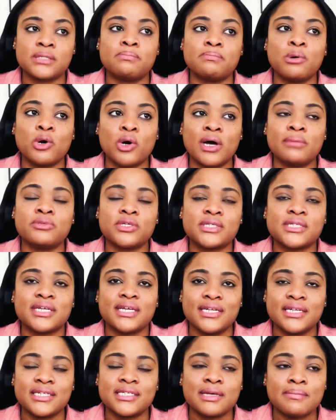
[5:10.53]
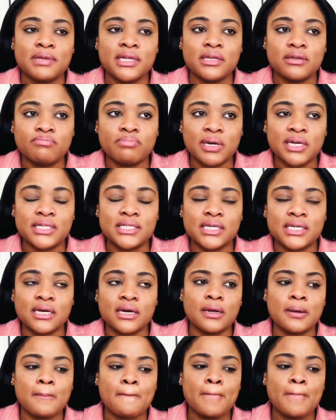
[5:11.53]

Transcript: but I'm just saying it's a bit political.